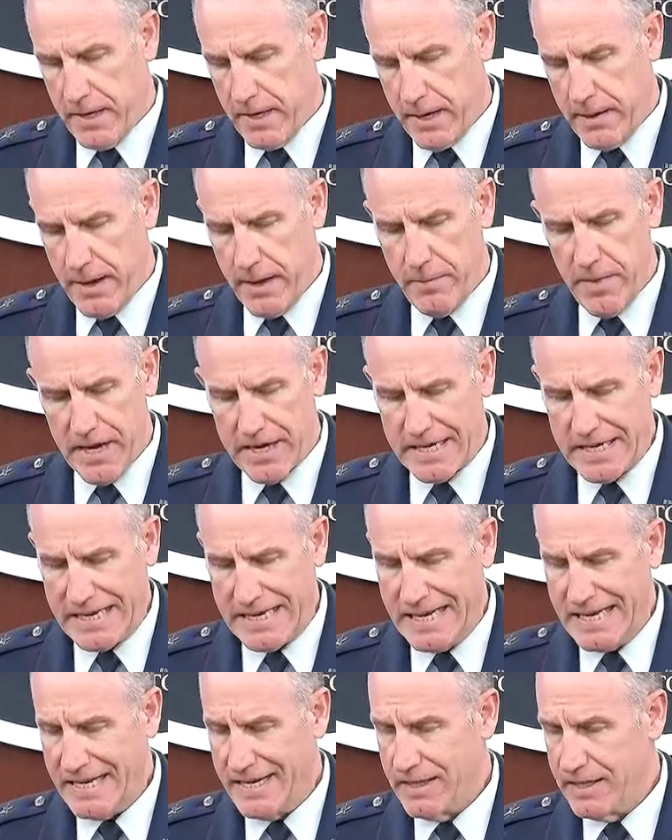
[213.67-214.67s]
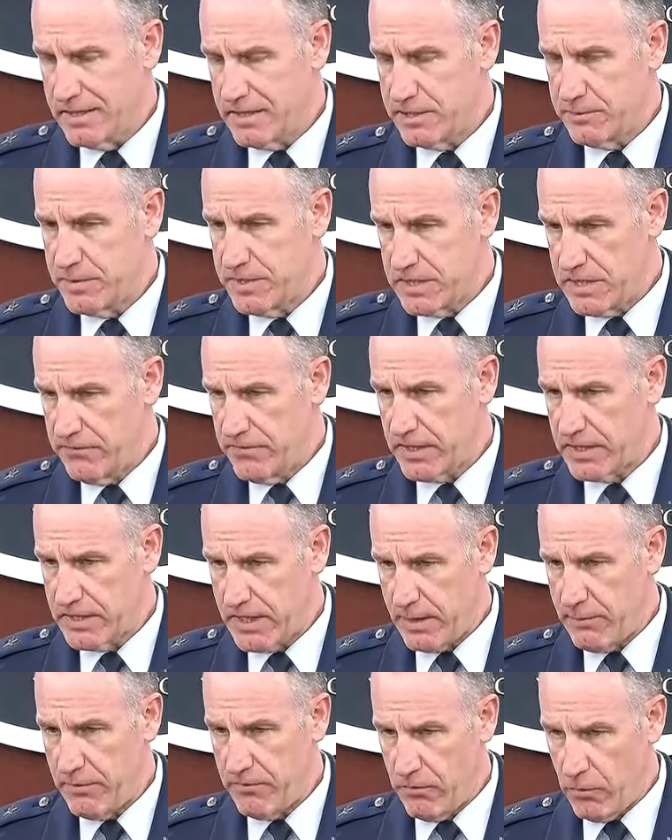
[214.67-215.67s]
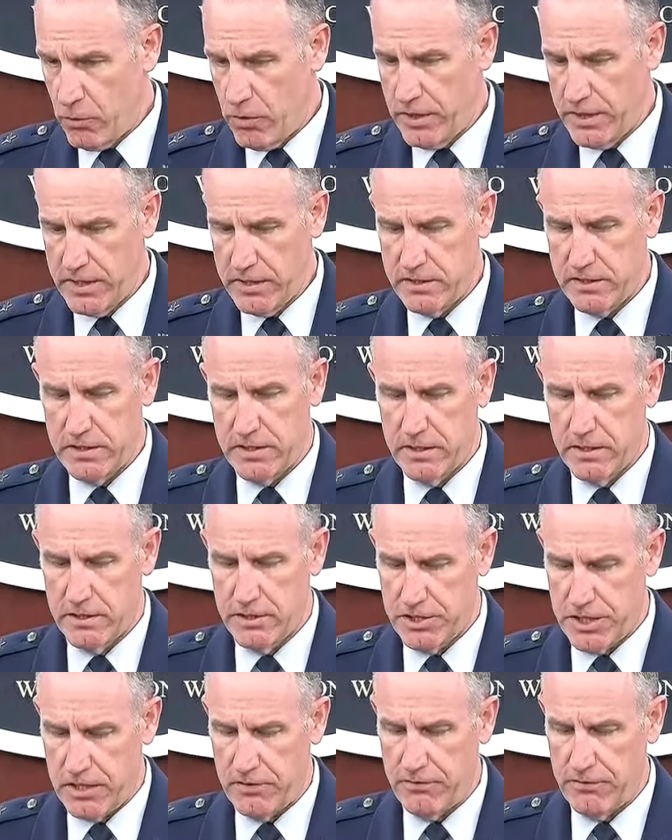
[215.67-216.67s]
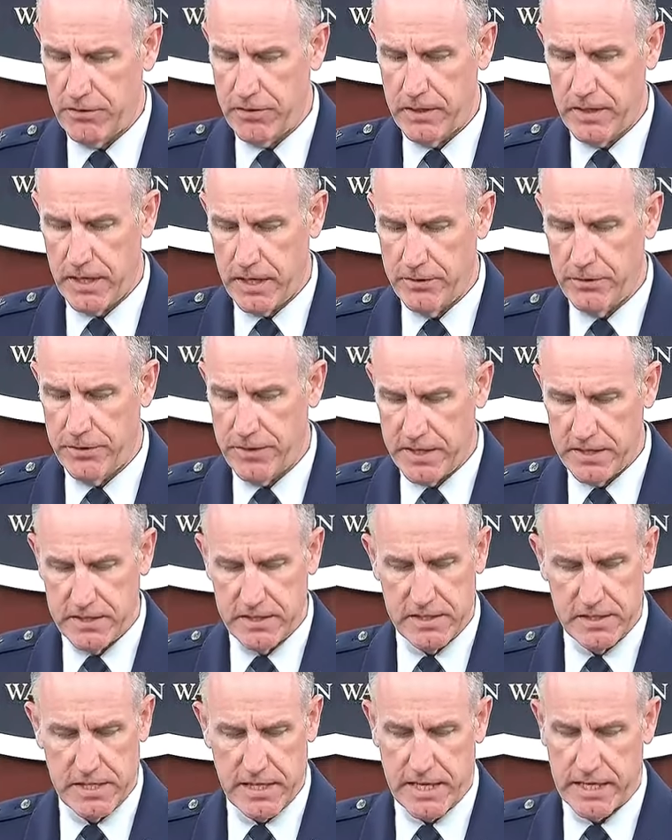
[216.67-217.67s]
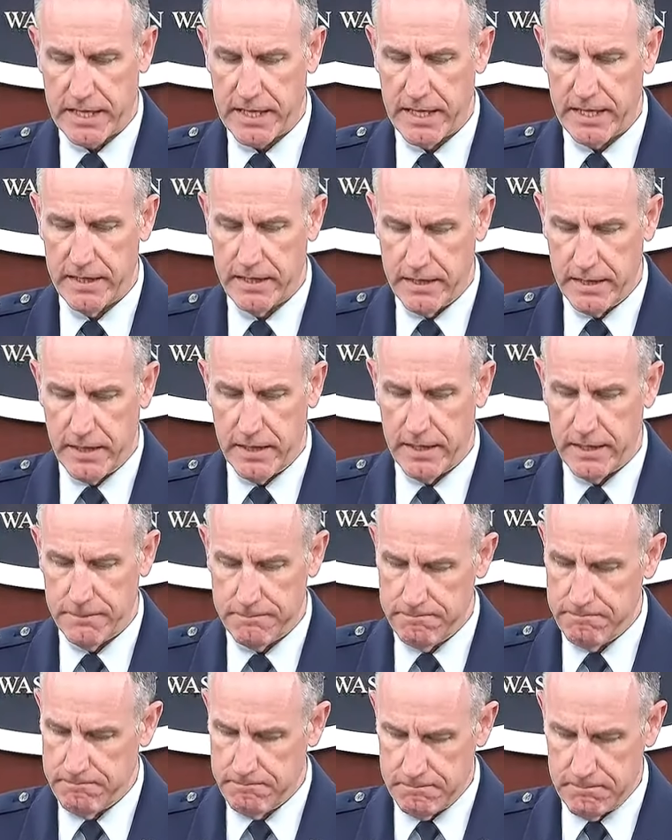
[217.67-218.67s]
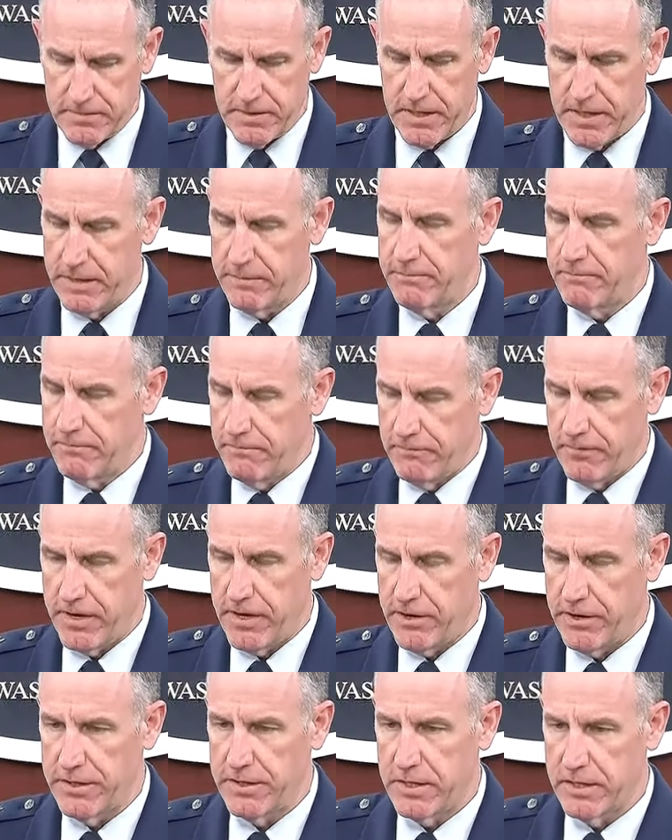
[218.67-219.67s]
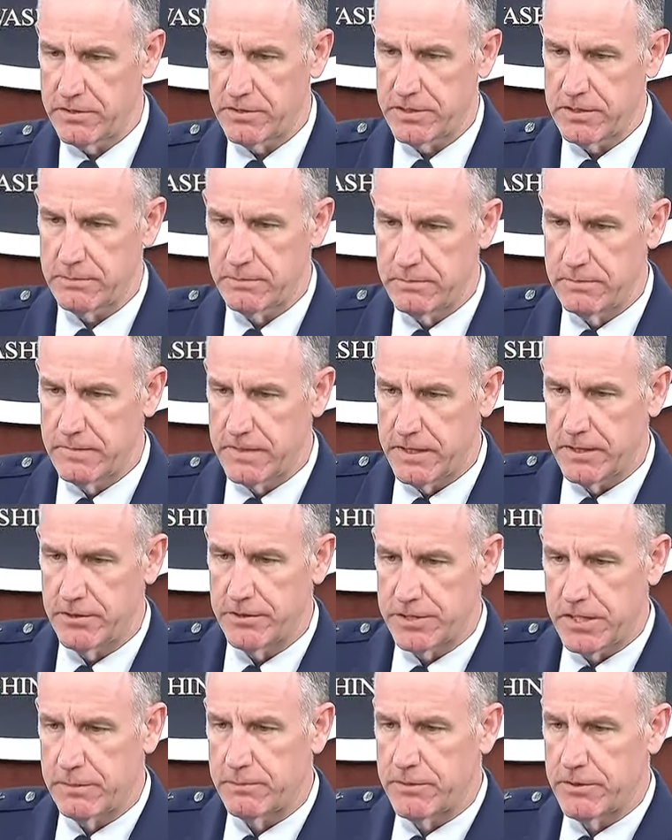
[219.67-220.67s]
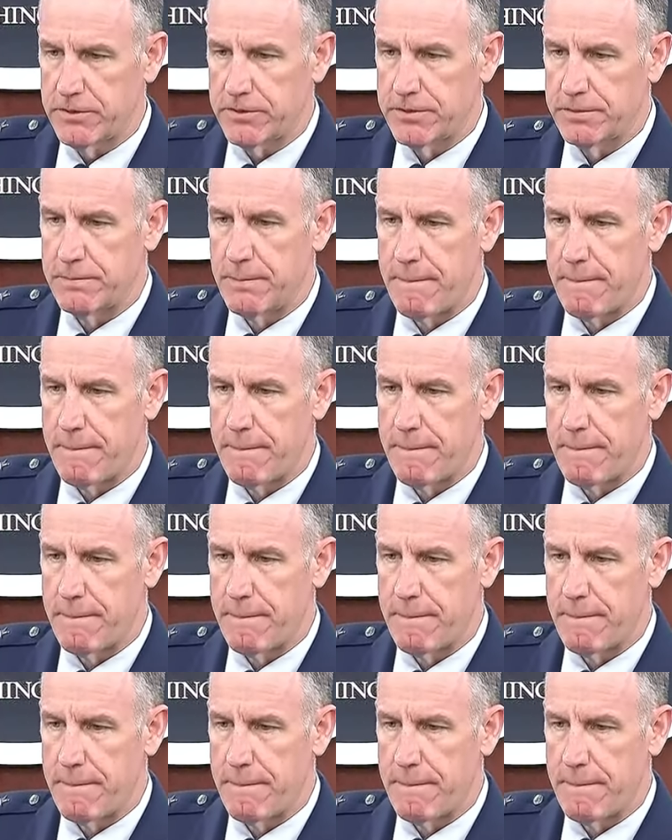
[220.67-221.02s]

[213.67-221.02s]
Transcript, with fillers: I, I'm not going to get into the specific type of ordnance, Jennifer, other than to say, again, uh, they fired a dozen interceptors.